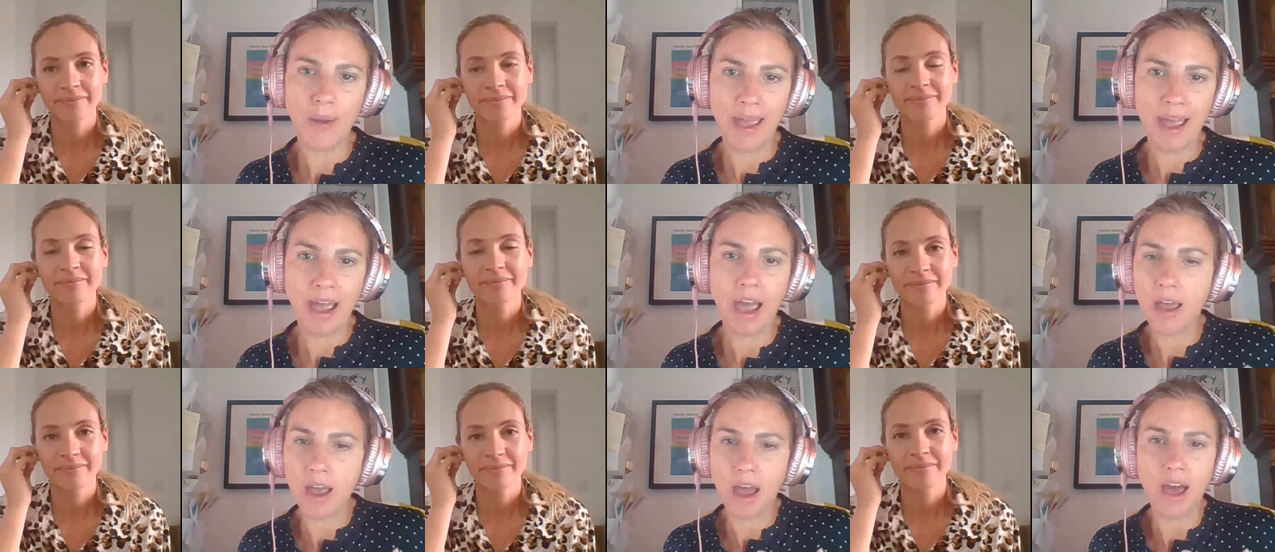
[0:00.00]
Speaker 1: it.
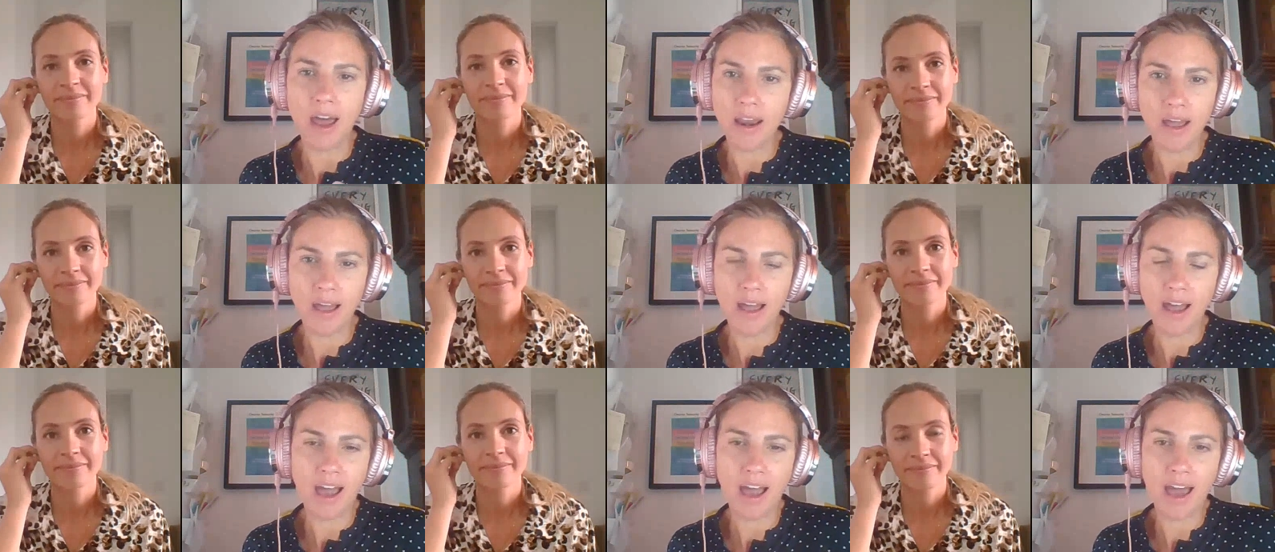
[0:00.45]
I, I,
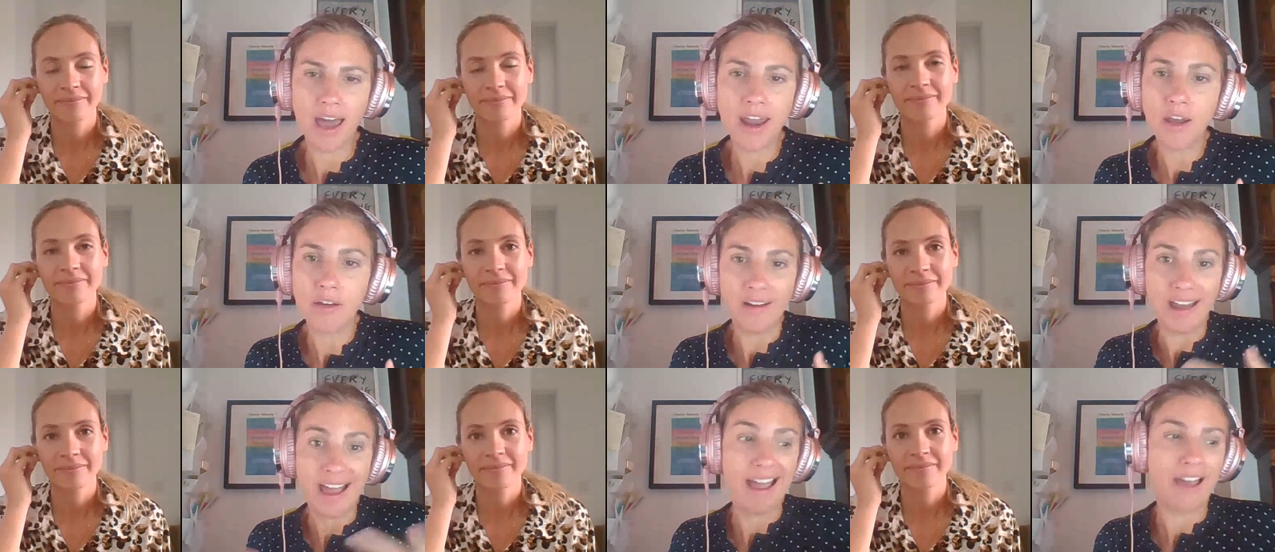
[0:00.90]
I
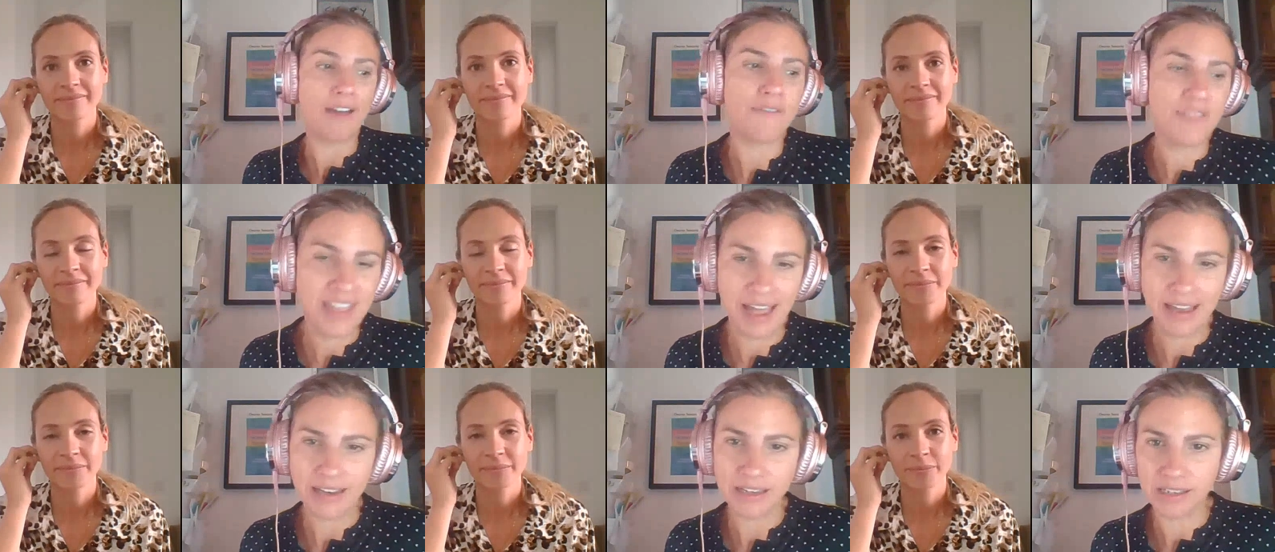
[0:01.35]
don't have
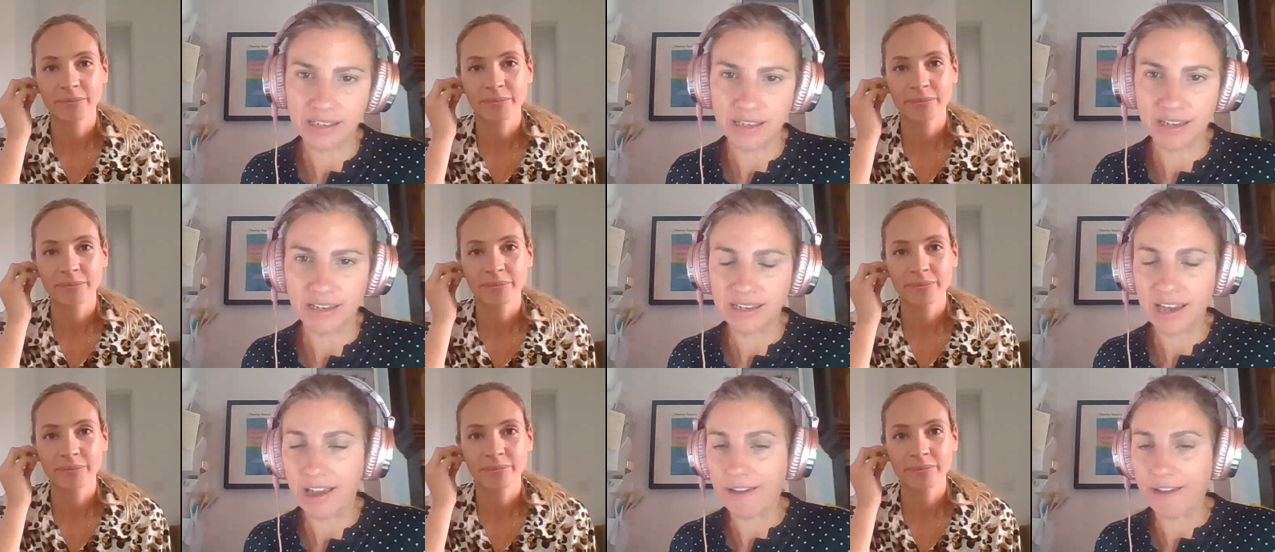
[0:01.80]
the answers.